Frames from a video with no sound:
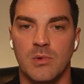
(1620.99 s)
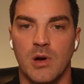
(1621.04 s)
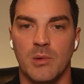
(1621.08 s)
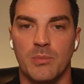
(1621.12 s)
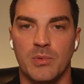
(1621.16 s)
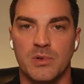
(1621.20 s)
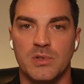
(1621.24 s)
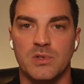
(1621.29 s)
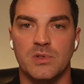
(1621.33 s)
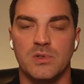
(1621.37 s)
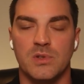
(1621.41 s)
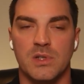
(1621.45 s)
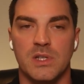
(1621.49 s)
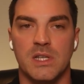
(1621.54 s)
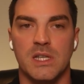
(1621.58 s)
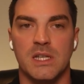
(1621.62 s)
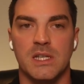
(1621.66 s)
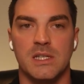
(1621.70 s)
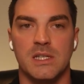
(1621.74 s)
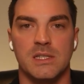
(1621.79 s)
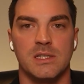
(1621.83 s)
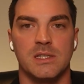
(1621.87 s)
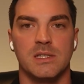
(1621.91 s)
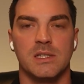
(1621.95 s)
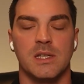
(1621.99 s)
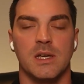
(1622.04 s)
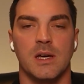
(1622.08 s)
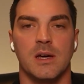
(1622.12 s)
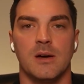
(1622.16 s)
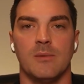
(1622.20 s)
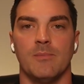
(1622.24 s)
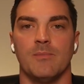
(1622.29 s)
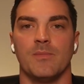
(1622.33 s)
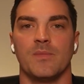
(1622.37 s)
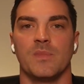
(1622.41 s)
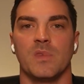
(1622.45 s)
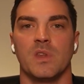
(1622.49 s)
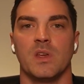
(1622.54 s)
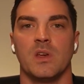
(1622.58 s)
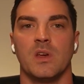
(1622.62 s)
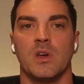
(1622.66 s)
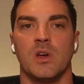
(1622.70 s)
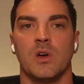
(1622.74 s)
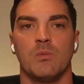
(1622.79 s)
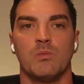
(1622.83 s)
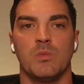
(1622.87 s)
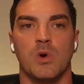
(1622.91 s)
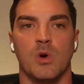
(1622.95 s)
opportunity is
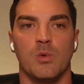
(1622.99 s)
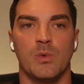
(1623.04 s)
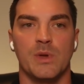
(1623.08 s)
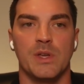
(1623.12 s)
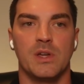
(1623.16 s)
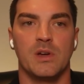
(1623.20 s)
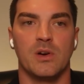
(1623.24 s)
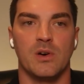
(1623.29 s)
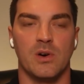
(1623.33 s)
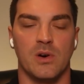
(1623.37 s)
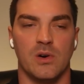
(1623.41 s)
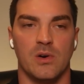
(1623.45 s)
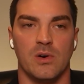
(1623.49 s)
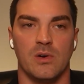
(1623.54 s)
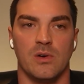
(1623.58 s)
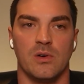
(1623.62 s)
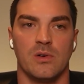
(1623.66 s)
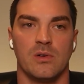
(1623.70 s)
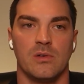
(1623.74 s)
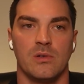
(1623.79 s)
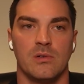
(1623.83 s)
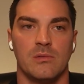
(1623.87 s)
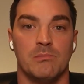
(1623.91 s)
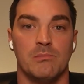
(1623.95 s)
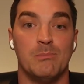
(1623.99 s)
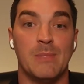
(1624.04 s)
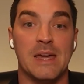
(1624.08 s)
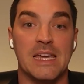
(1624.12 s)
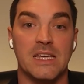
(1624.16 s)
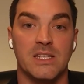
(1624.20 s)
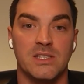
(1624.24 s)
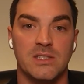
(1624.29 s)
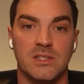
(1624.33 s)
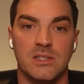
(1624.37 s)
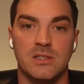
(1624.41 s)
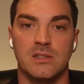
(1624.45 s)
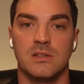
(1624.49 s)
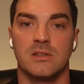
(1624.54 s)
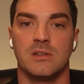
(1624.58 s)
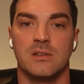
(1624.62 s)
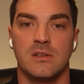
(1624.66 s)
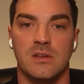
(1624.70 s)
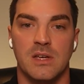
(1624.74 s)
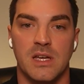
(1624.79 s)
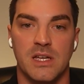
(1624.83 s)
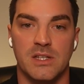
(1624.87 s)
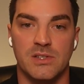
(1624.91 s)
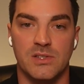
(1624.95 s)
what we call MACE
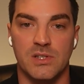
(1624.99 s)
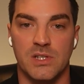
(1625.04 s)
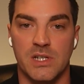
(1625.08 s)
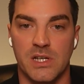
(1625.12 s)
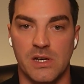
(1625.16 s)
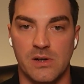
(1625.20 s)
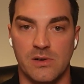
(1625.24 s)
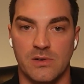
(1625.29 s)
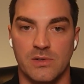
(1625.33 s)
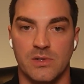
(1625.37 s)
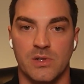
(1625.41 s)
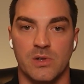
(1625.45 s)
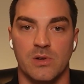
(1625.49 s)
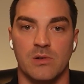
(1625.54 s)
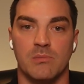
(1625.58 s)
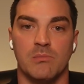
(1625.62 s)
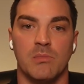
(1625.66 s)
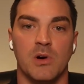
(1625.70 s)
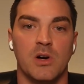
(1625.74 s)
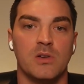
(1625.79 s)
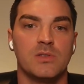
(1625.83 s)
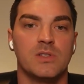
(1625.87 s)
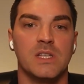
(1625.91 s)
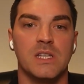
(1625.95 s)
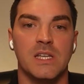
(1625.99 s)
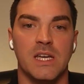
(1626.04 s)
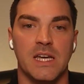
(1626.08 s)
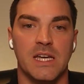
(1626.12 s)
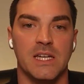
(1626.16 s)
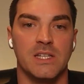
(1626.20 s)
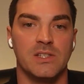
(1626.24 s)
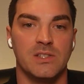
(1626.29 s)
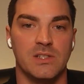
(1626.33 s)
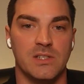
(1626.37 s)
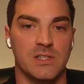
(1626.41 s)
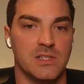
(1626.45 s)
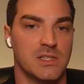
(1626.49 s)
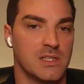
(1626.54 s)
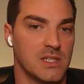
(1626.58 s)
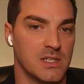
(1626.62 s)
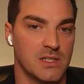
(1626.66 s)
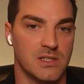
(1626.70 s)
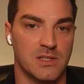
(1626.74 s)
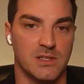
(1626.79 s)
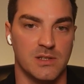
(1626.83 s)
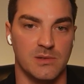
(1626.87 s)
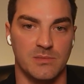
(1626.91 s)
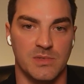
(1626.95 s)
engineers or multi-agent
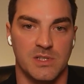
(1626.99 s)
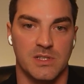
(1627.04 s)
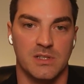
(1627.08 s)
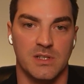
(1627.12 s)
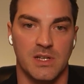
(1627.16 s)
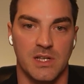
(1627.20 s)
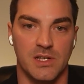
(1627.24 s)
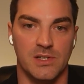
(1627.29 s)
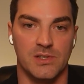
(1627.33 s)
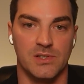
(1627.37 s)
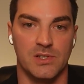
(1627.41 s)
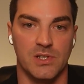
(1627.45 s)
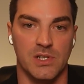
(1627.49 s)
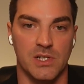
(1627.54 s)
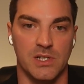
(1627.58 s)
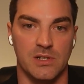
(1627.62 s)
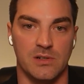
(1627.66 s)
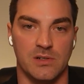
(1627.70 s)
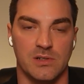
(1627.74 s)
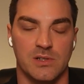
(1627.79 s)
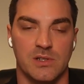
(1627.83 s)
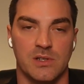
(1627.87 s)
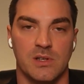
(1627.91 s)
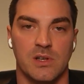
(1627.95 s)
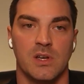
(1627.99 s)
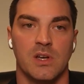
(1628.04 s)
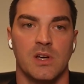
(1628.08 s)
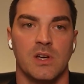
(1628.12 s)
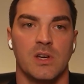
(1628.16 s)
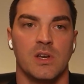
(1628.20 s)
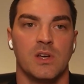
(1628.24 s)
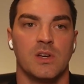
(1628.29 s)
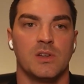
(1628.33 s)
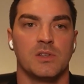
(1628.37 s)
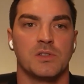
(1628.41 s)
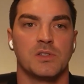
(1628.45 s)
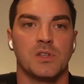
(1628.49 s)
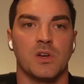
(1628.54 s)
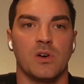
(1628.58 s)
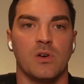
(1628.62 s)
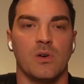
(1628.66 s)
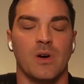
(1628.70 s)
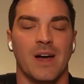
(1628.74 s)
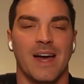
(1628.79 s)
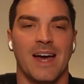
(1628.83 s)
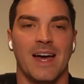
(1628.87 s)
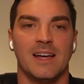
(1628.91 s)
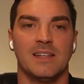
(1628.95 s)
systems engineers.
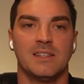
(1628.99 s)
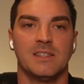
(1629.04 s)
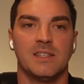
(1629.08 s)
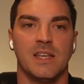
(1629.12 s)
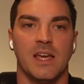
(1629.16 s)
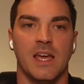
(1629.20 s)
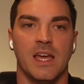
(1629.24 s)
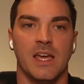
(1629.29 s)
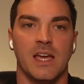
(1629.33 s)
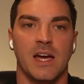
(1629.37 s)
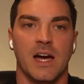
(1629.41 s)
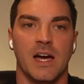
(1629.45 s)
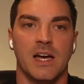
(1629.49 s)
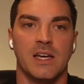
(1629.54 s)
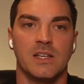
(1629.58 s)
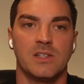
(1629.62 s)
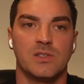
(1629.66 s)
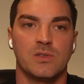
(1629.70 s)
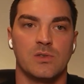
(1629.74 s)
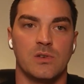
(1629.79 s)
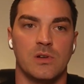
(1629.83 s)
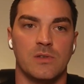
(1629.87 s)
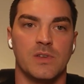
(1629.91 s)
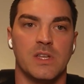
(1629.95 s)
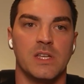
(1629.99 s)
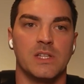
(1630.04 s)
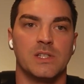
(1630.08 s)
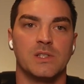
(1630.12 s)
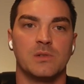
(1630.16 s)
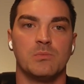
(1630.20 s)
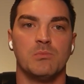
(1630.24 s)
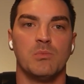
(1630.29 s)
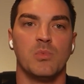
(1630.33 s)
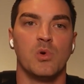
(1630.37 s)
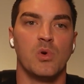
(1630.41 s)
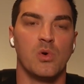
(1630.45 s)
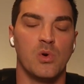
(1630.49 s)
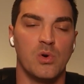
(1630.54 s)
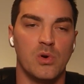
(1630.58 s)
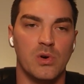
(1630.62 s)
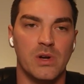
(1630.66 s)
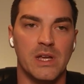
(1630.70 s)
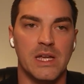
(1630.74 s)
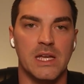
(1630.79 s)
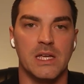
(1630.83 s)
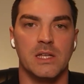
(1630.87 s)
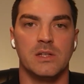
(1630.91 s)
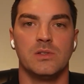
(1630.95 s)
So as AI sort of gets more
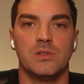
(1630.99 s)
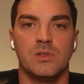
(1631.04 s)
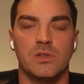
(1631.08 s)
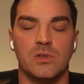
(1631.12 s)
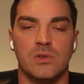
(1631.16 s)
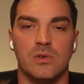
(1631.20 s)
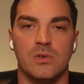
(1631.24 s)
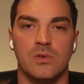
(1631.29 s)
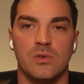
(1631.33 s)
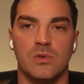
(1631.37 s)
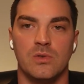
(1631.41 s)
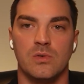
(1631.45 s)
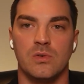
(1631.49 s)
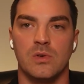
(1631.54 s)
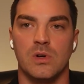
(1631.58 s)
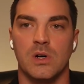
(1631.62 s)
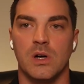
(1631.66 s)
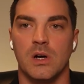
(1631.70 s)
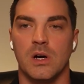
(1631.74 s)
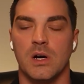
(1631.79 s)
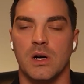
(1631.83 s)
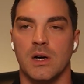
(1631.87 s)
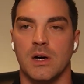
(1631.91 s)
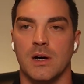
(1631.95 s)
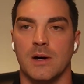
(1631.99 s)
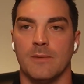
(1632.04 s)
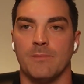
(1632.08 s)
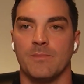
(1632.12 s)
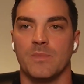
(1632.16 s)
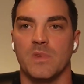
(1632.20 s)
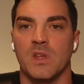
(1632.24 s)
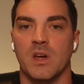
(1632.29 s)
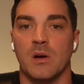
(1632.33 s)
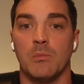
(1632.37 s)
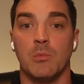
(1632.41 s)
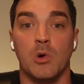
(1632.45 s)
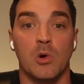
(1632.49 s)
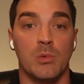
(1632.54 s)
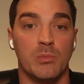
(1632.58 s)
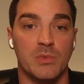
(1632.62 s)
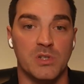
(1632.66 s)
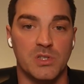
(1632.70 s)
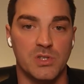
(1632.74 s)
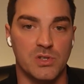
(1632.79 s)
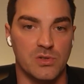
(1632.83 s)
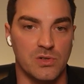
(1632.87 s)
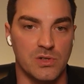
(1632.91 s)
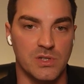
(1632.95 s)
into a more
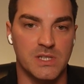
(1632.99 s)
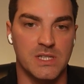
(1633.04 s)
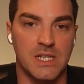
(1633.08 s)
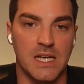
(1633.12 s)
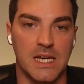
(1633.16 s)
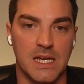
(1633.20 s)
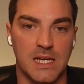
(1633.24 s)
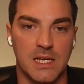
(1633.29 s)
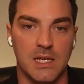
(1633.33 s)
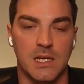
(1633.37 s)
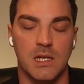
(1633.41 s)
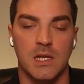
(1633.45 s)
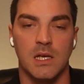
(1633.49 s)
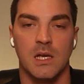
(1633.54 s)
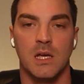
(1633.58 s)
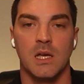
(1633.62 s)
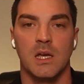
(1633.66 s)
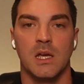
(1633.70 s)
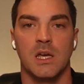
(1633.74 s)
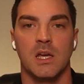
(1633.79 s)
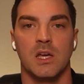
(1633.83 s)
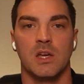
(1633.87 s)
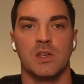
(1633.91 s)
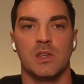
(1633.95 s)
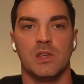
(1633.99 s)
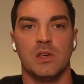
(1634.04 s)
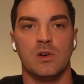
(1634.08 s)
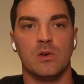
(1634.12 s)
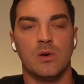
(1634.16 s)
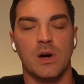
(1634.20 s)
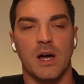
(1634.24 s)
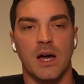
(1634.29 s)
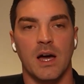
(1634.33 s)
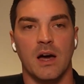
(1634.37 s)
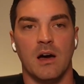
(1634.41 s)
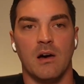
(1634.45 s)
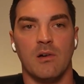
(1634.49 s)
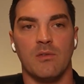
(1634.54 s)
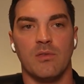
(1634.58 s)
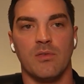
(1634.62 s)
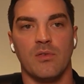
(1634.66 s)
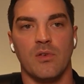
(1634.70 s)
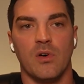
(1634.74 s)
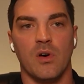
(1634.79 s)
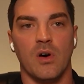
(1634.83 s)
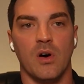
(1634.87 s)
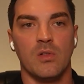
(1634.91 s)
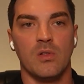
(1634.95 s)
mature state, you'll have
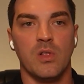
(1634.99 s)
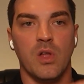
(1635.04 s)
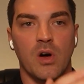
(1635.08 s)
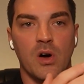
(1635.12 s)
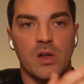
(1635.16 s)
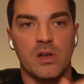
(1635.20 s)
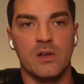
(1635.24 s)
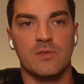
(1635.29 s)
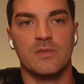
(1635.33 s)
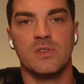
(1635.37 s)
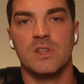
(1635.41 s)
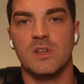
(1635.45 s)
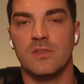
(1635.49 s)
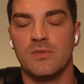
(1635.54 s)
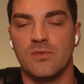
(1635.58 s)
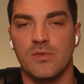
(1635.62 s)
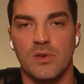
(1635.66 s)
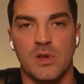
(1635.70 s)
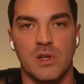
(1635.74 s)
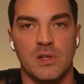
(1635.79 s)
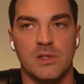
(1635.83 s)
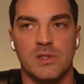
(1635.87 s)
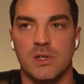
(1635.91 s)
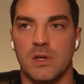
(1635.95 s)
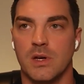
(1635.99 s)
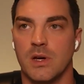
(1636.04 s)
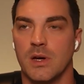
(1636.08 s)
a lot of different